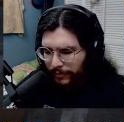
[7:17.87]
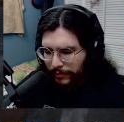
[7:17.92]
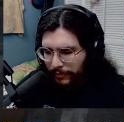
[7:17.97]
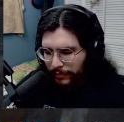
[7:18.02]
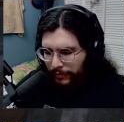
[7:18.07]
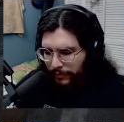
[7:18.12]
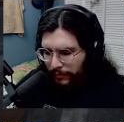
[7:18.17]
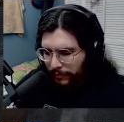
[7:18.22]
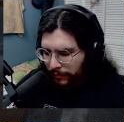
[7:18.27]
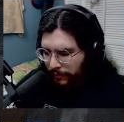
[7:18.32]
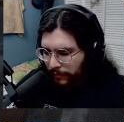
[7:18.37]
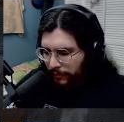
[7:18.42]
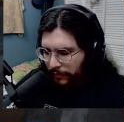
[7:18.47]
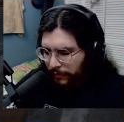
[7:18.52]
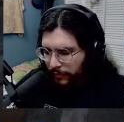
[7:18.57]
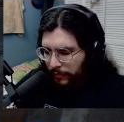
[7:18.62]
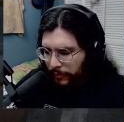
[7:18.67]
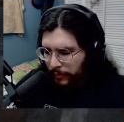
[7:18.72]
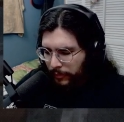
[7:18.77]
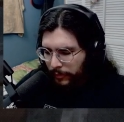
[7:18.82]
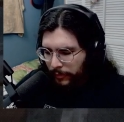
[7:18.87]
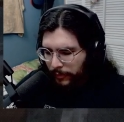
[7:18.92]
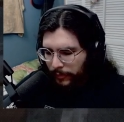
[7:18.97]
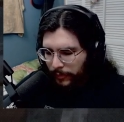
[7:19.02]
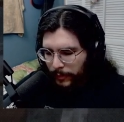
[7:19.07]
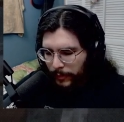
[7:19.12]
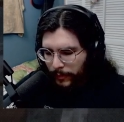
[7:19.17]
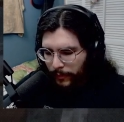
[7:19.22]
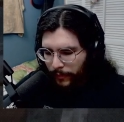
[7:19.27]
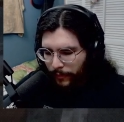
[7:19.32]

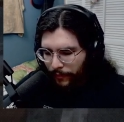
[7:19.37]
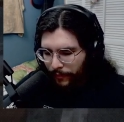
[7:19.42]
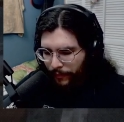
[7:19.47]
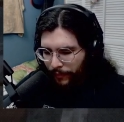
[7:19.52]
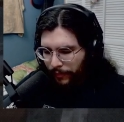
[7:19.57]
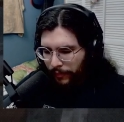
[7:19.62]
Nothing is said.